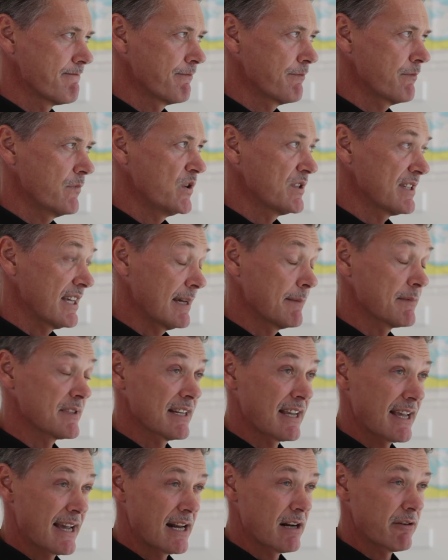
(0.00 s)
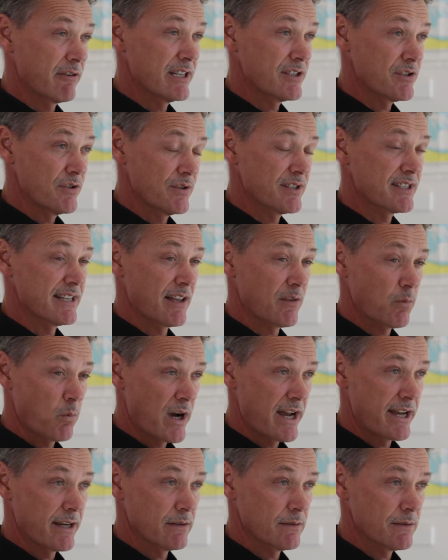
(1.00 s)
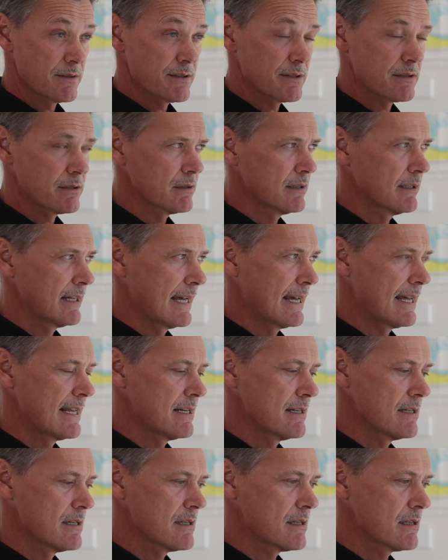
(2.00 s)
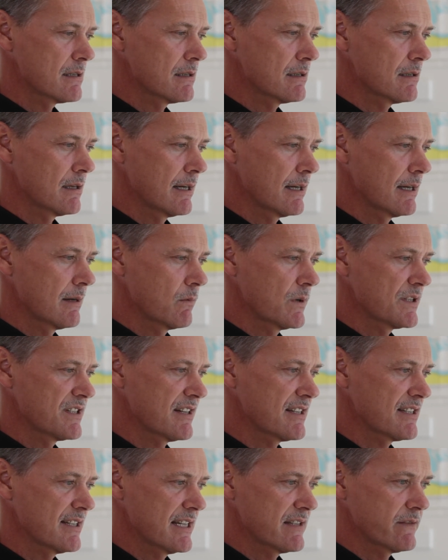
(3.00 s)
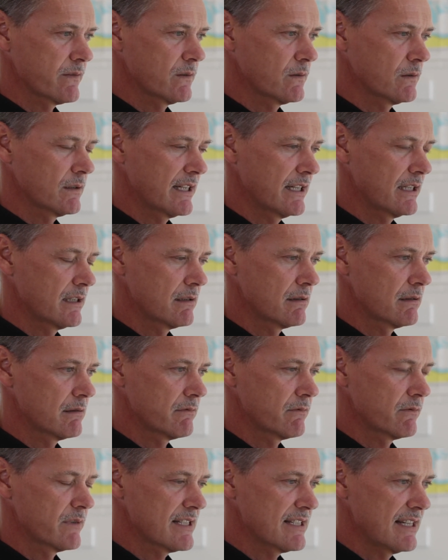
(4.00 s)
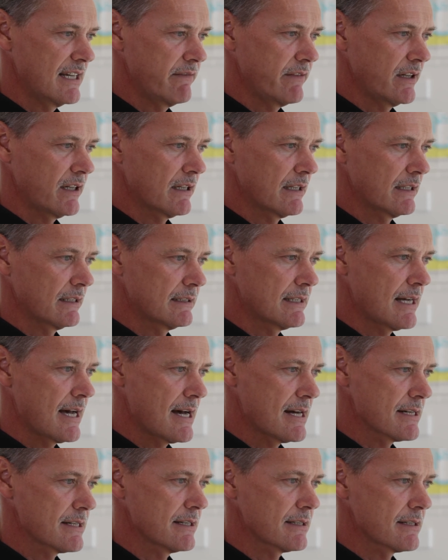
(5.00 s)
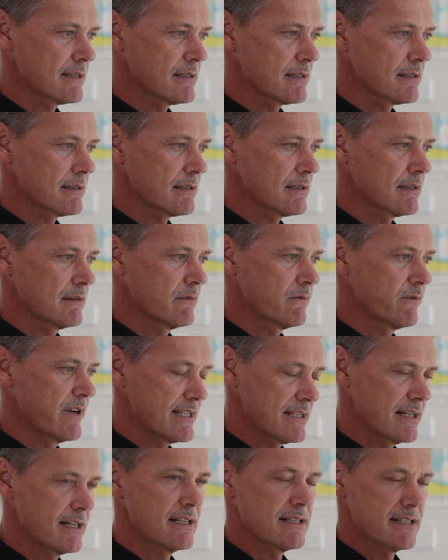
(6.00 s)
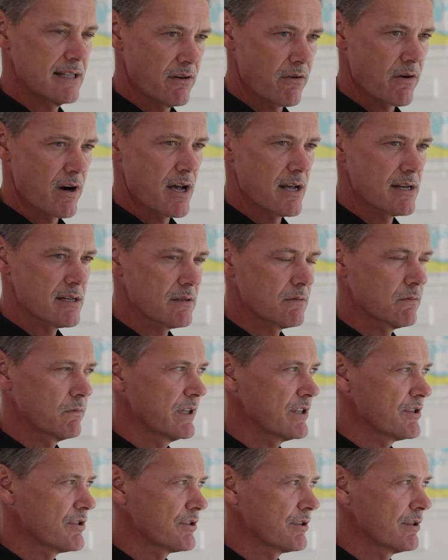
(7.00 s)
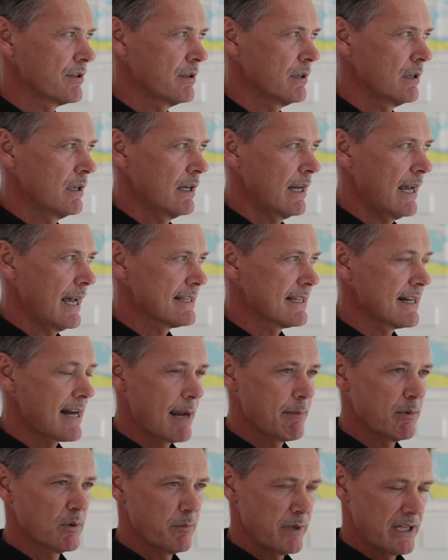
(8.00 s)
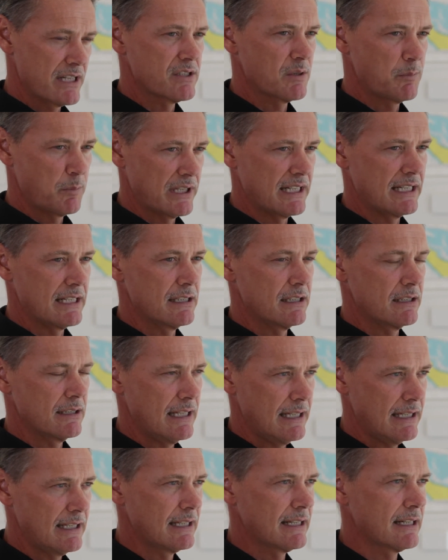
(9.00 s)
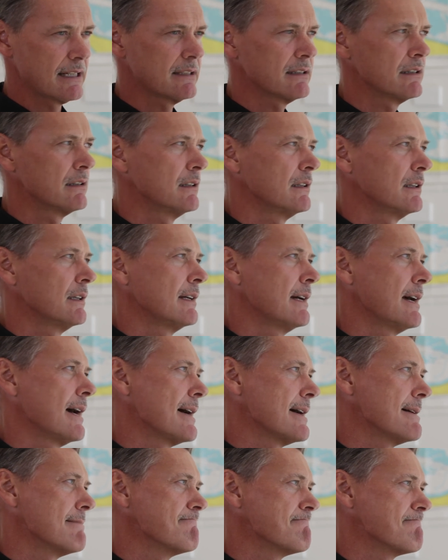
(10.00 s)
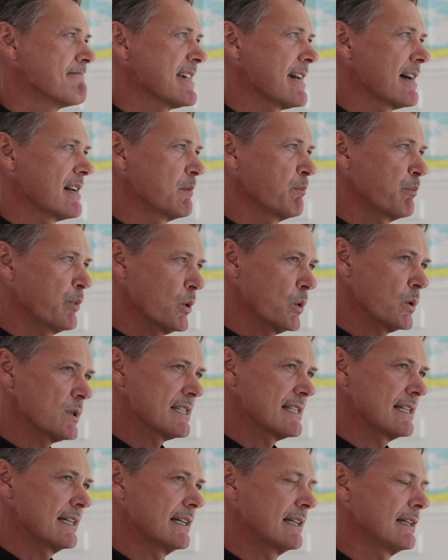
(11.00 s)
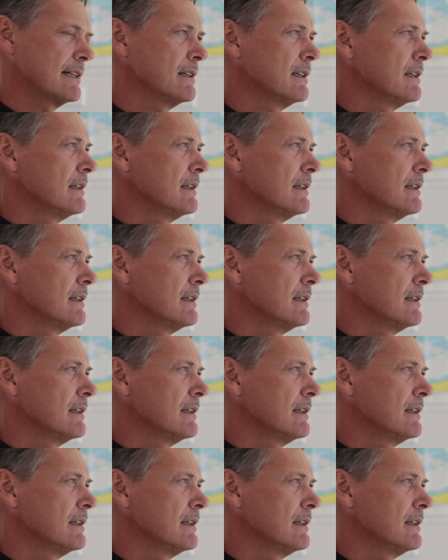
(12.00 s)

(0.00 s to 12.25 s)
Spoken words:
Museums and Galleries New South Wales, and were successful in receiving an artist's residency grant, which has enabled me to be here down in Portsea,